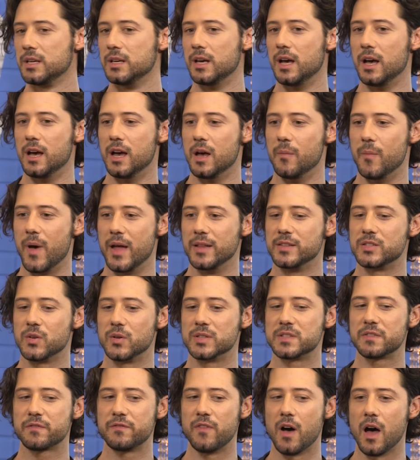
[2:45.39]
Um, and so
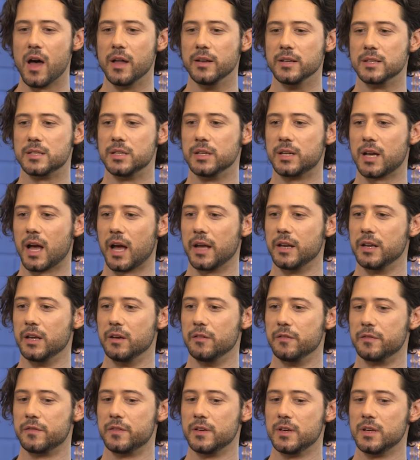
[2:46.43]
it's fun to kind
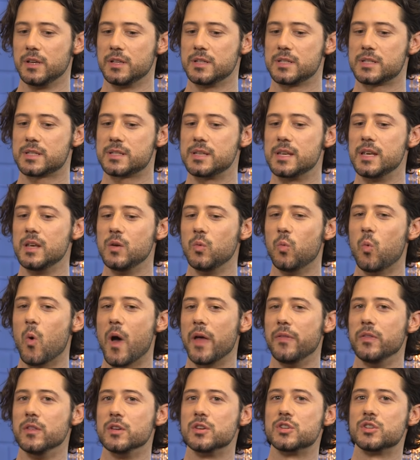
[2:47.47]
of see
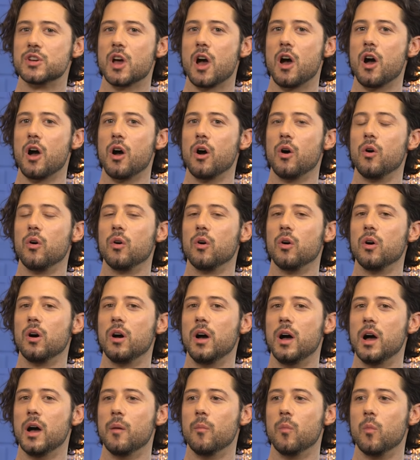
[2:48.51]
when the show
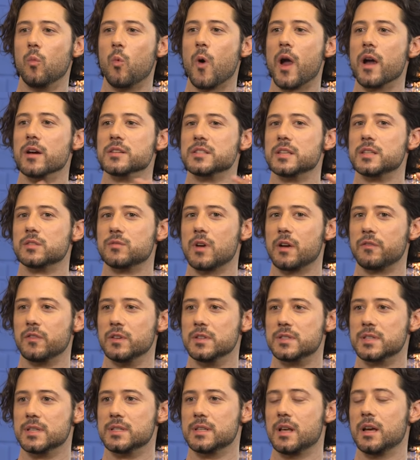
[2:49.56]
um, wears its
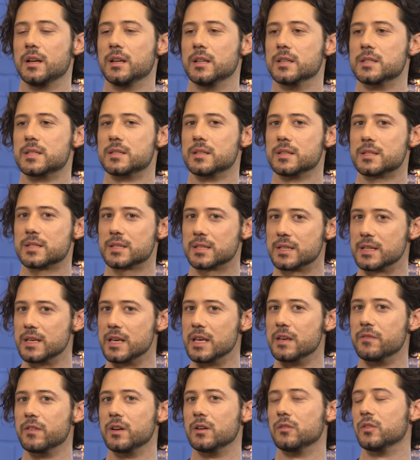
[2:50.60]
references on its
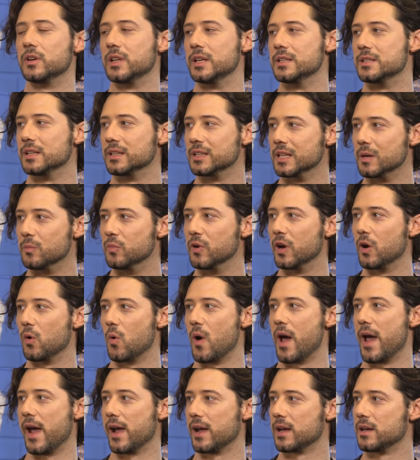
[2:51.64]
sleeve in a really deliberate
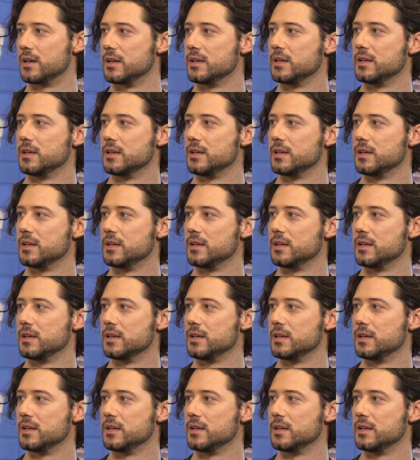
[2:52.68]
way.